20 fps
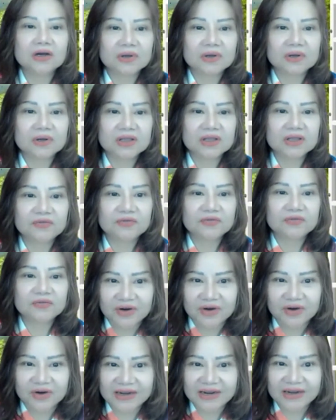given the
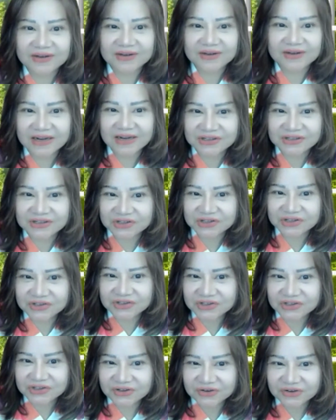right
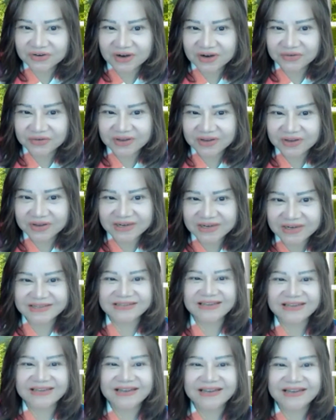connections, you know how it is,
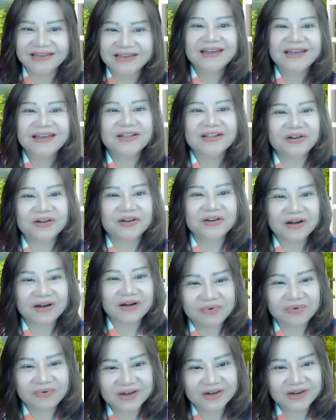the right
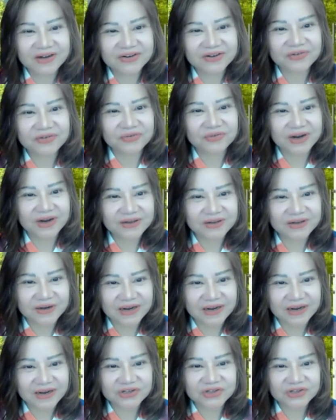partner, right
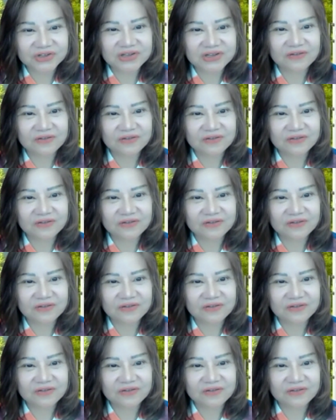connections in the